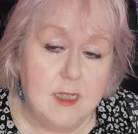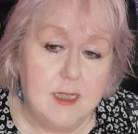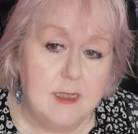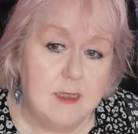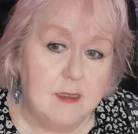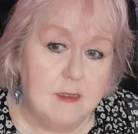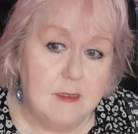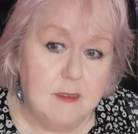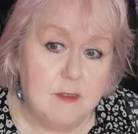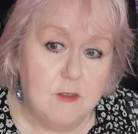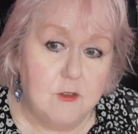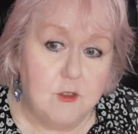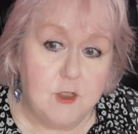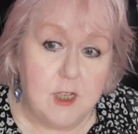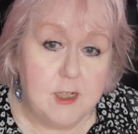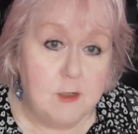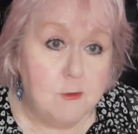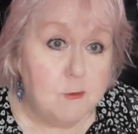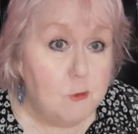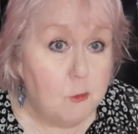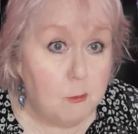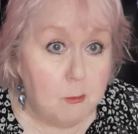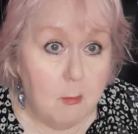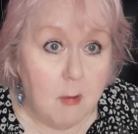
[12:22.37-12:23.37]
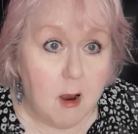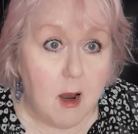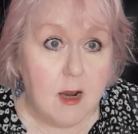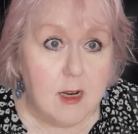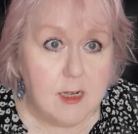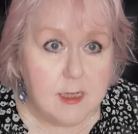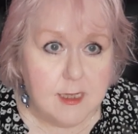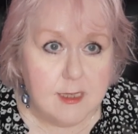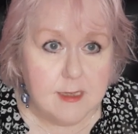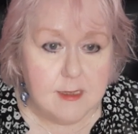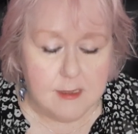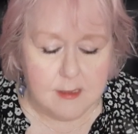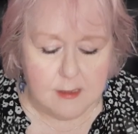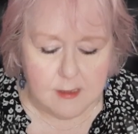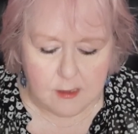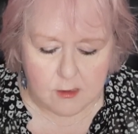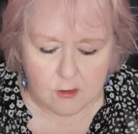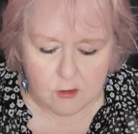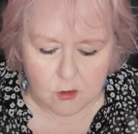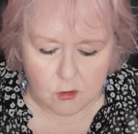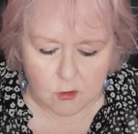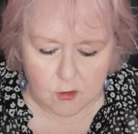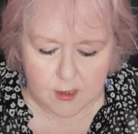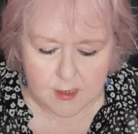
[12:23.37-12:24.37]
in general markets
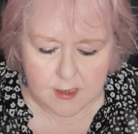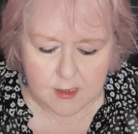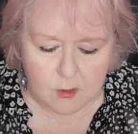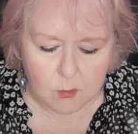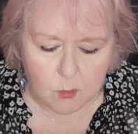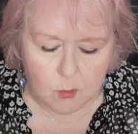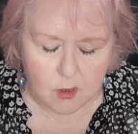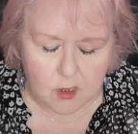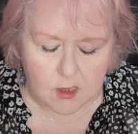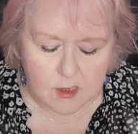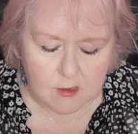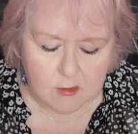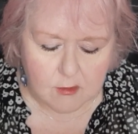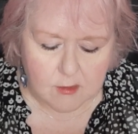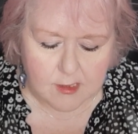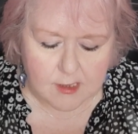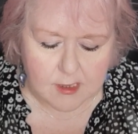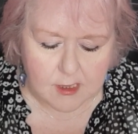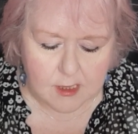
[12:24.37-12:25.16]
across the world.